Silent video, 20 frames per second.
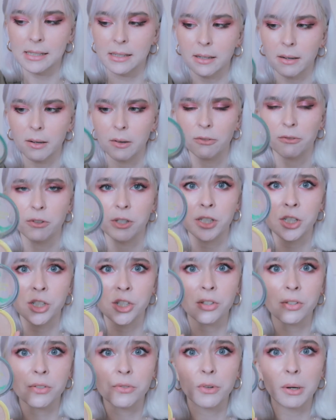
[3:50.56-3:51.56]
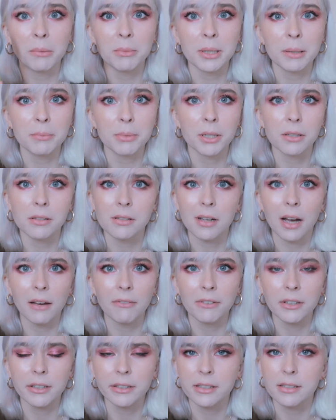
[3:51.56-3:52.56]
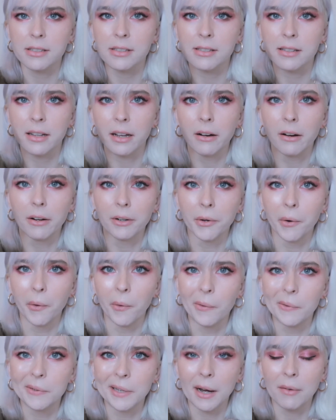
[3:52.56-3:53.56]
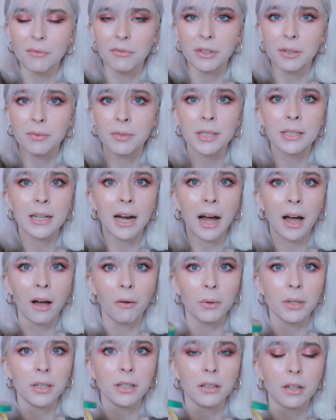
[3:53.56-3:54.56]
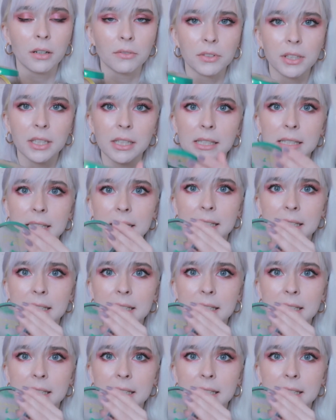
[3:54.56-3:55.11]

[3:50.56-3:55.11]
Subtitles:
the Physicians Formula bronzer. I think this is like an all-time favorite. I really love this.